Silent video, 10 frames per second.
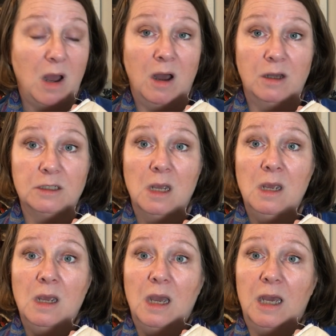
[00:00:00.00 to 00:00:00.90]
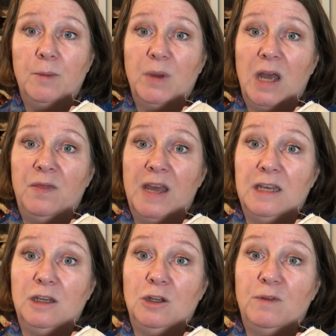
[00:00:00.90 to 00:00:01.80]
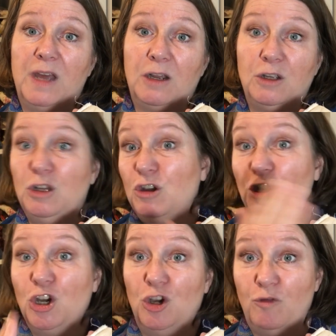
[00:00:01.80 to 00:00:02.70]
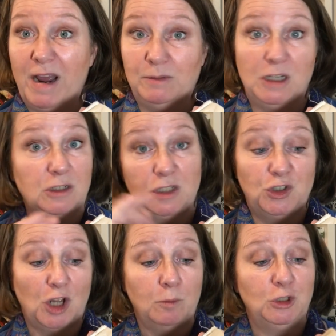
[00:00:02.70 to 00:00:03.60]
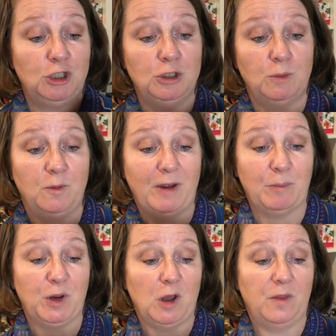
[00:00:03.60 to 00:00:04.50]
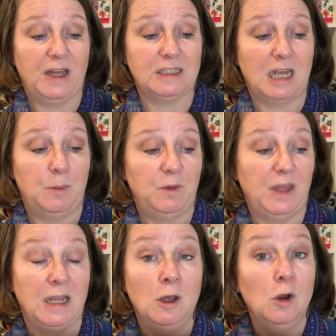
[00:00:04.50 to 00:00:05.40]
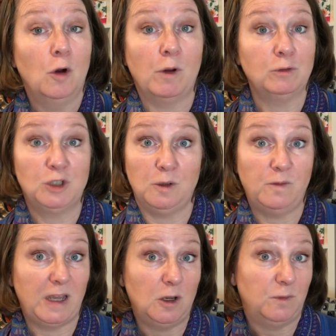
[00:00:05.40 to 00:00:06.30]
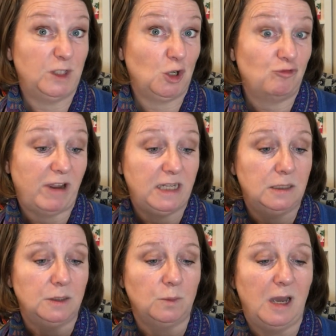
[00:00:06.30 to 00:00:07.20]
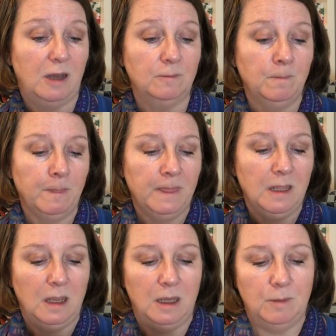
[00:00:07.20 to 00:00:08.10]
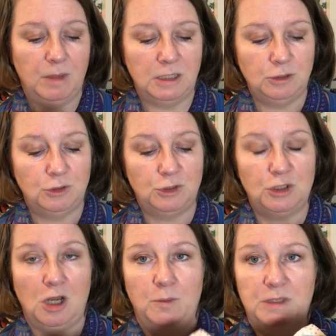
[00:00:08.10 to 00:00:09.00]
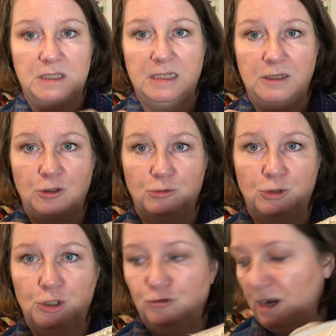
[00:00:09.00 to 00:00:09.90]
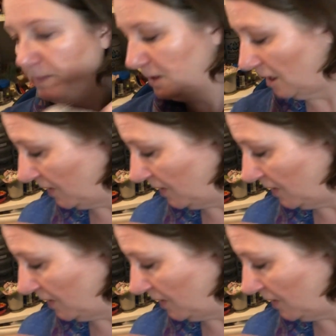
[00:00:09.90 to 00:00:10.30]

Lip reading: part, and then you can cut around it, because there's so much usable fabric on that type of thing. Or old duvet covers are great as well. And you just start with a central strip. So